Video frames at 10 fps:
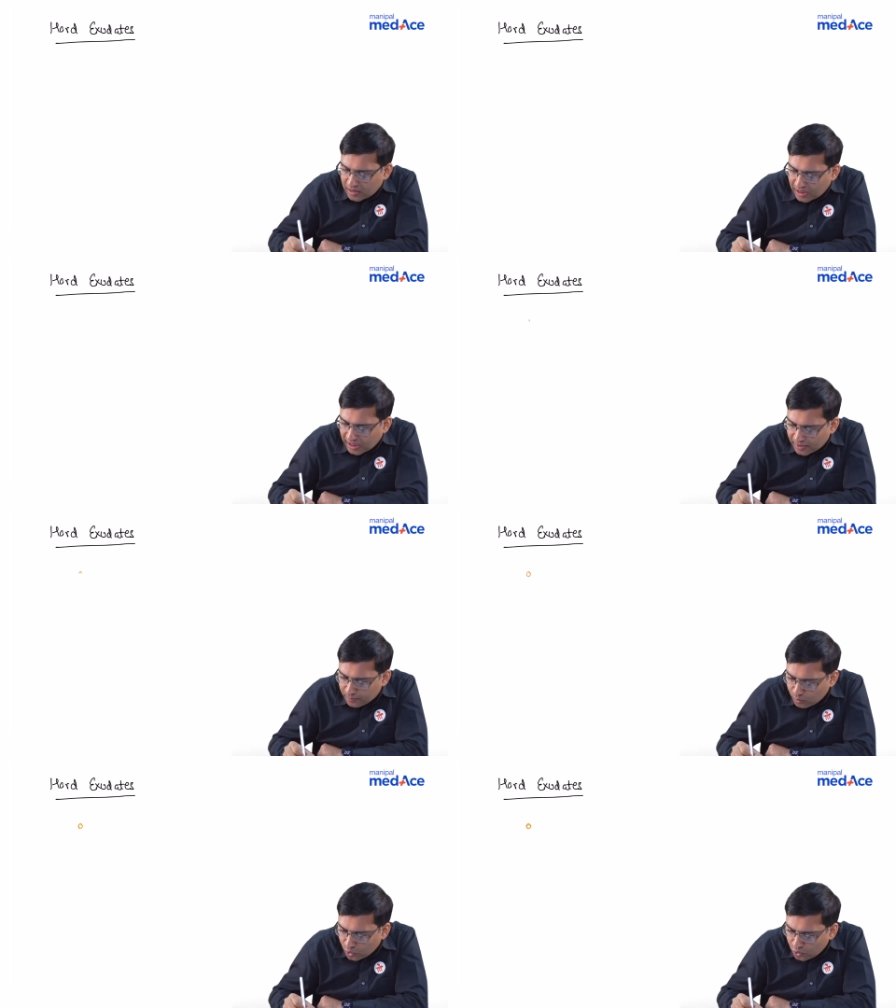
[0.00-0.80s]
are
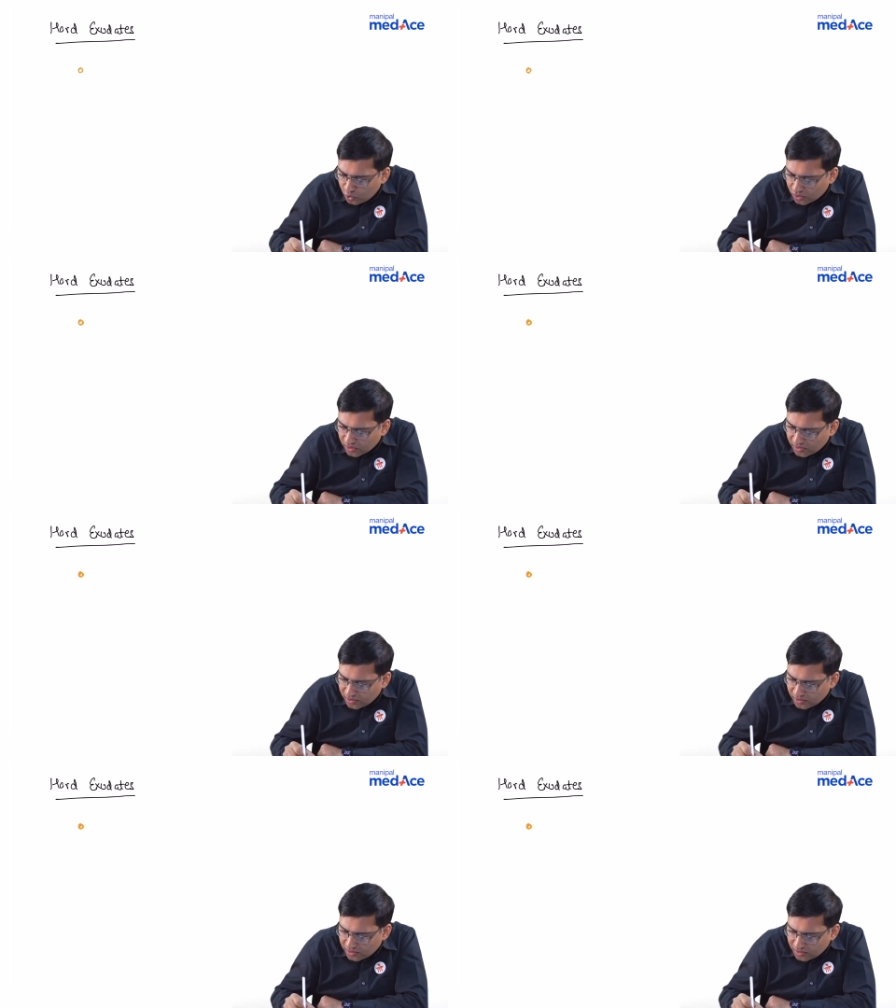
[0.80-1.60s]
more
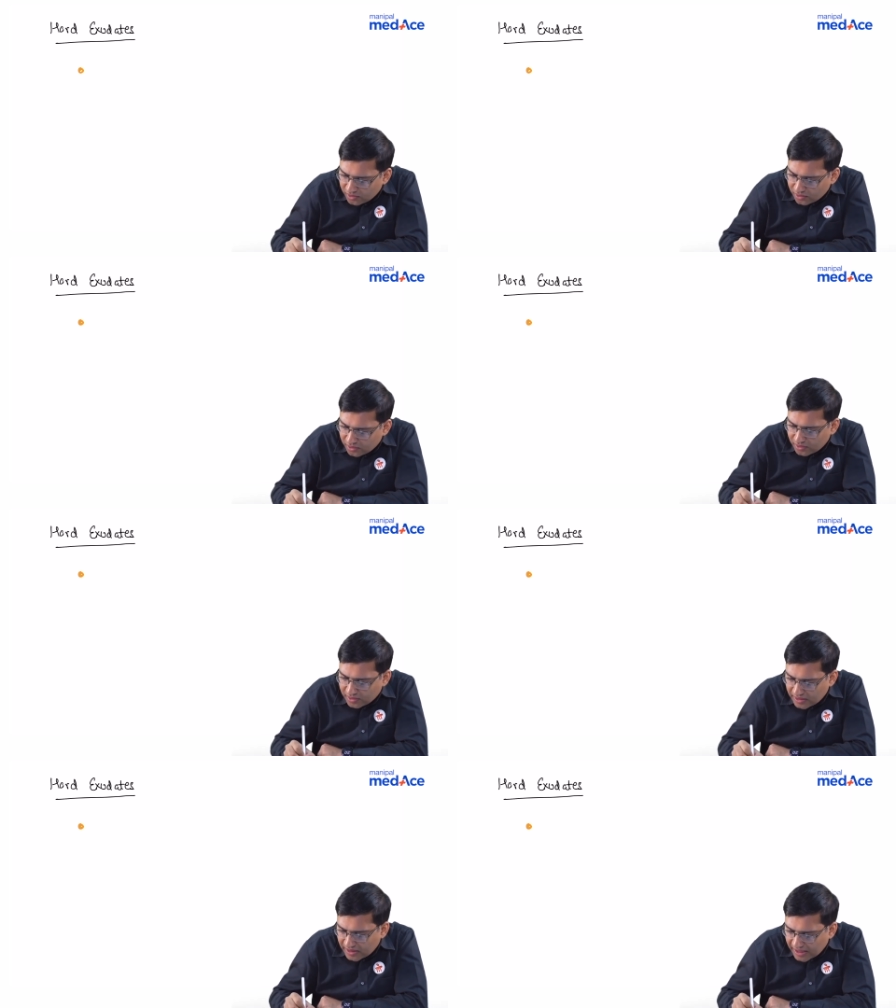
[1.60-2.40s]

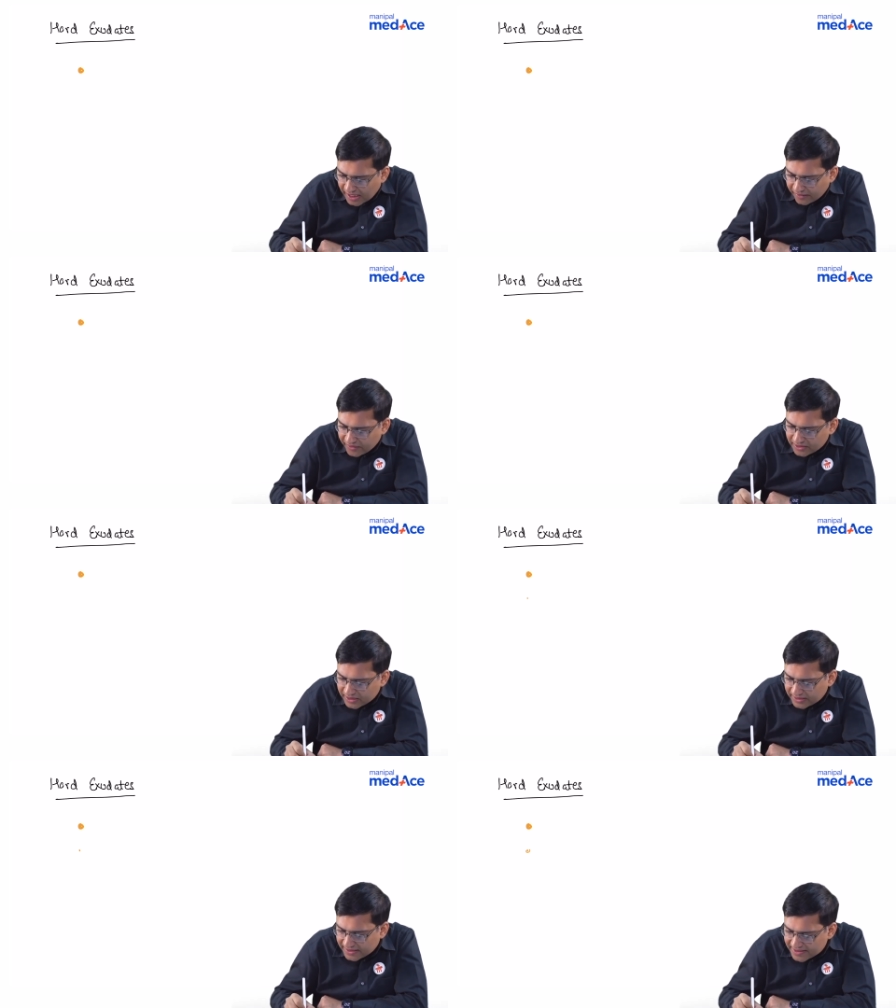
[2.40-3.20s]
having
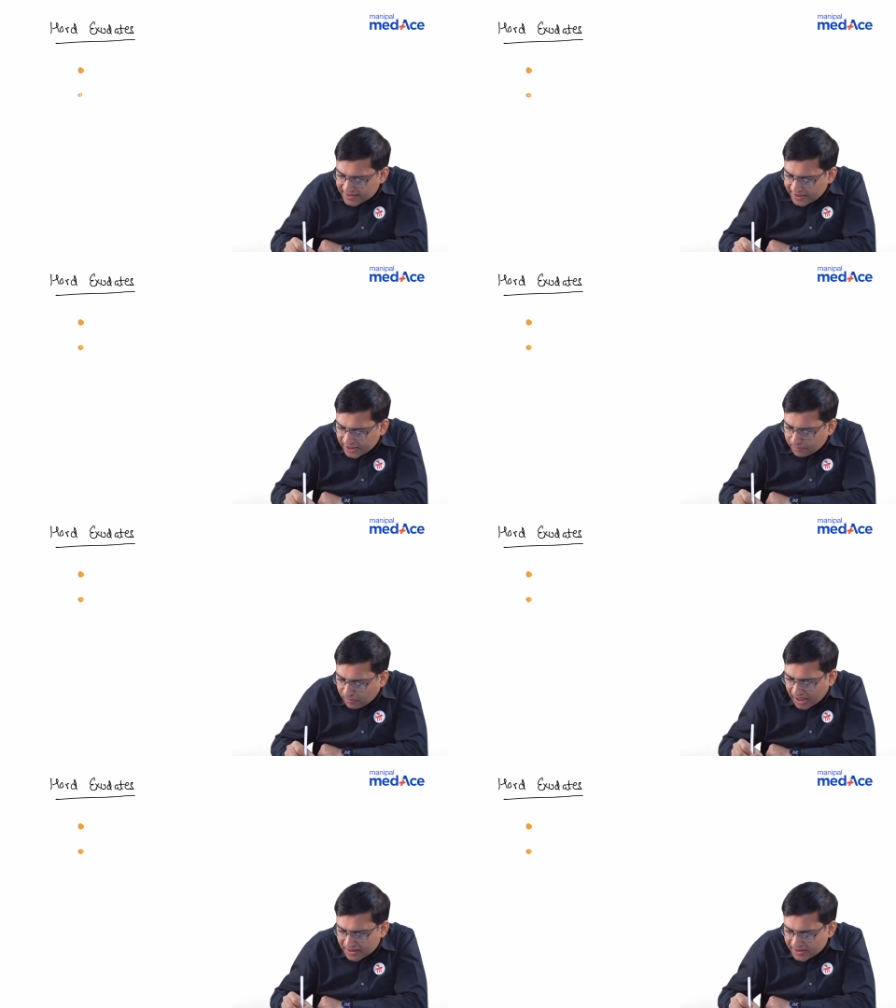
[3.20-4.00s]
the distinct
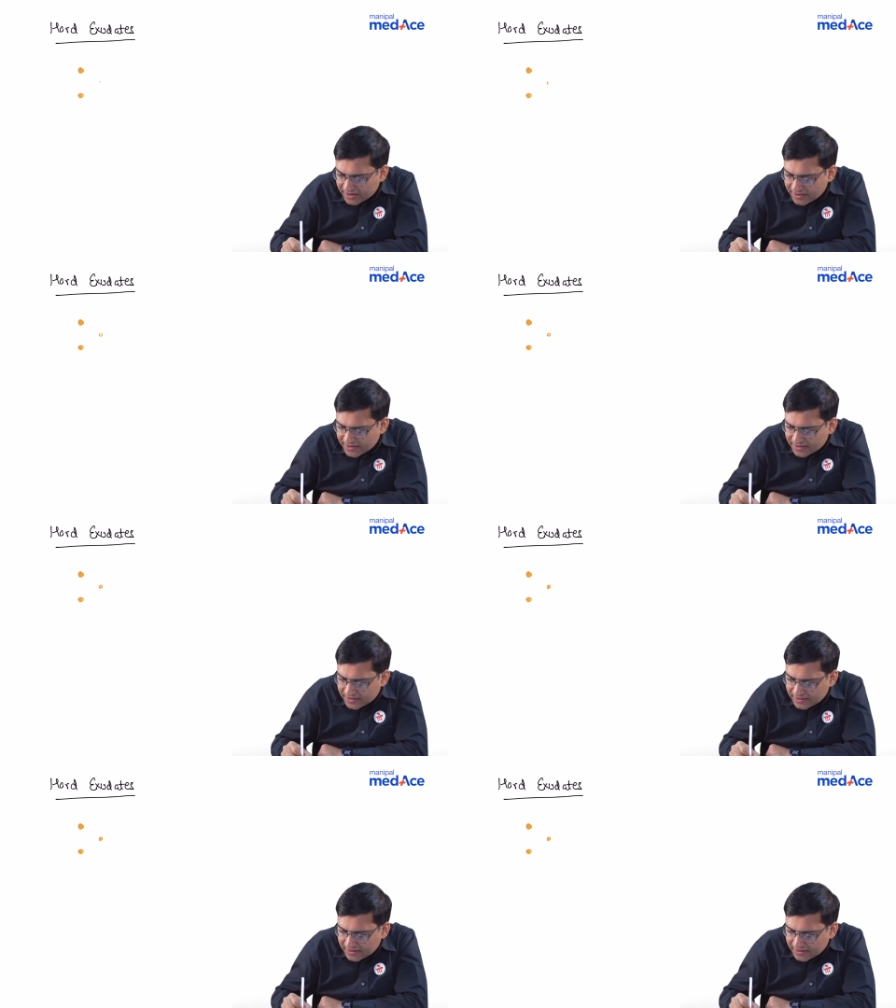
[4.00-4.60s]
margins